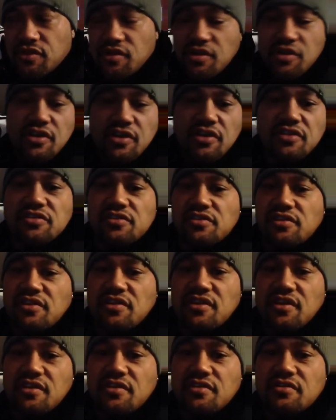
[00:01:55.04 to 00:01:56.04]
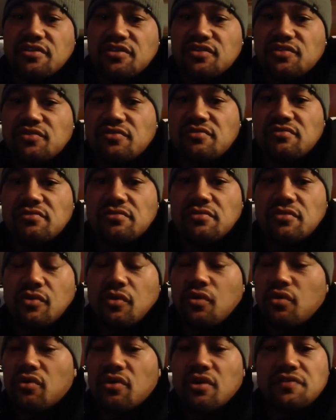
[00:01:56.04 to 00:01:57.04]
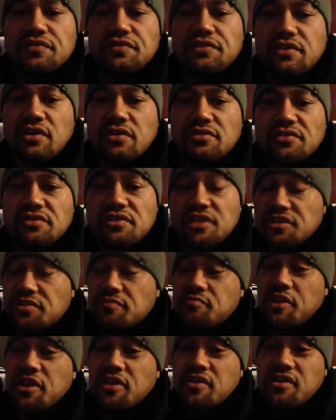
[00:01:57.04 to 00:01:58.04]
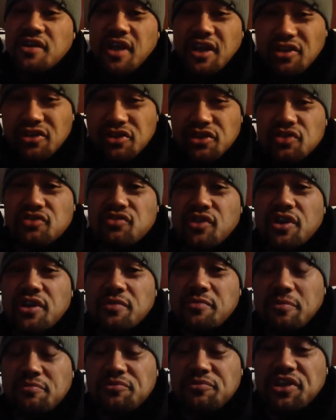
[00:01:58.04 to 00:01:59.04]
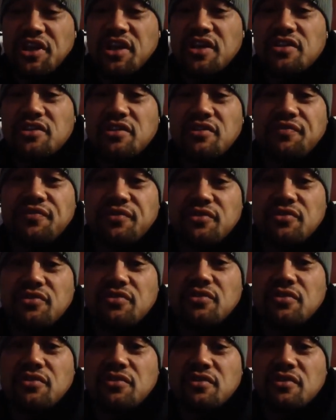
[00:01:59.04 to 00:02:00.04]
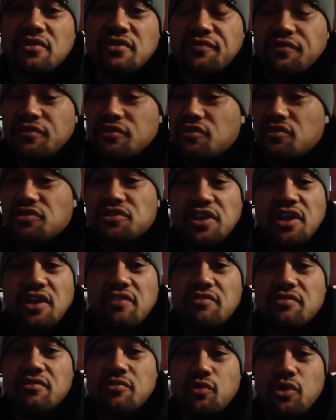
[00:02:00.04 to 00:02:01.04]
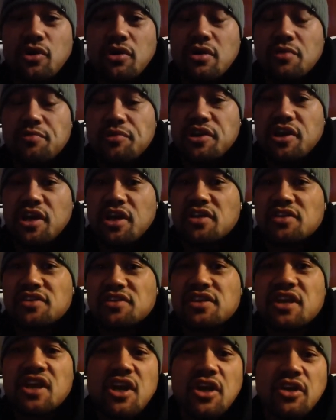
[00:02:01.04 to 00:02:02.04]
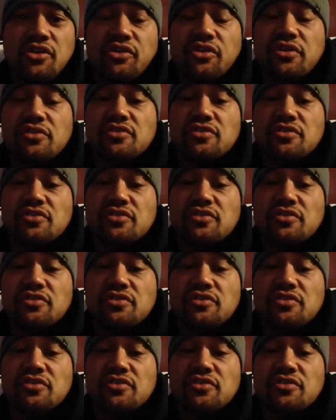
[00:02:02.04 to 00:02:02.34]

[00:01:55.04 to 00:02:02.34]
it could suit all lifestyles, doesn't matter. And I straight up, I'm telling you, if you're new to hearing what iBK is, you